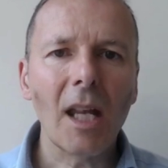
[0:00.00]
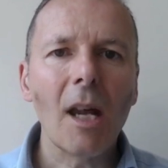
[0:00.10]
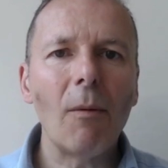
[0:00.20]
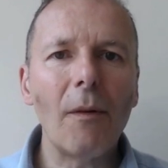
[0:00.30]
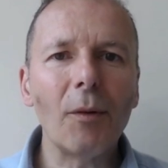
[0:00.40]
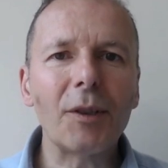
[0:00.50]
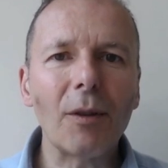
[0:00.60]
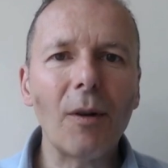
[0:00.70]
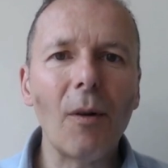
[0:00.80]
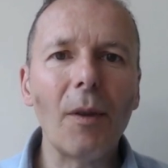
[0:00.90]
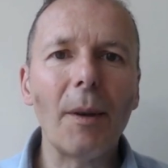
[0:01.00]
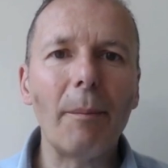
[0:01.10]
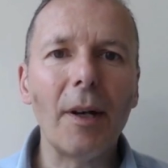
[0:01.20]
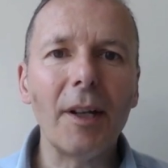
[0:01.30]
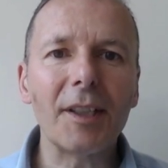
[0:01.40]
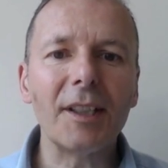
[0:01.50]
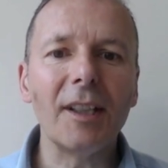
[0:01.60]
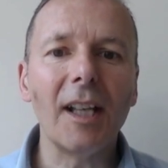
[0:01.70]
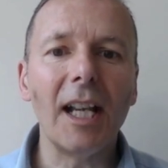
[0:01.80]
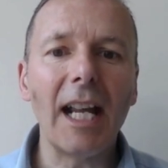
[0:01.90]
We've also got the
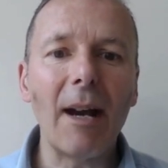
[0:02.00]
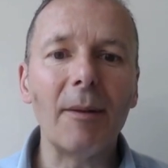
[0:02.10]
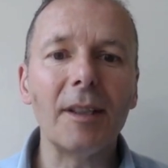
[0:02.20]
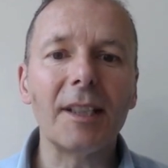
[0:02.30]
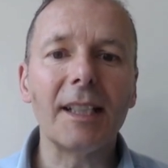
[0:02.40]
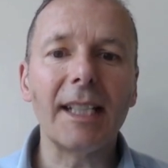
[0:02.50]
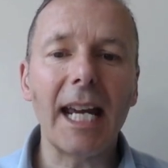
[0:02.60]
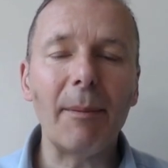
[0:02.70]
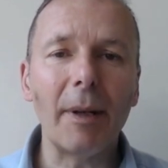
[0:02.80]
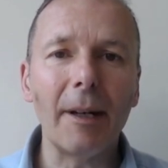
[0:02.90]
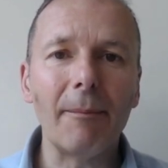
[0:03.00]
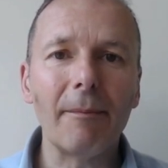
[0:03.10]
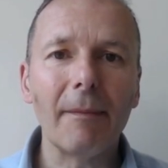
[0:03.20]
personal allowance taper.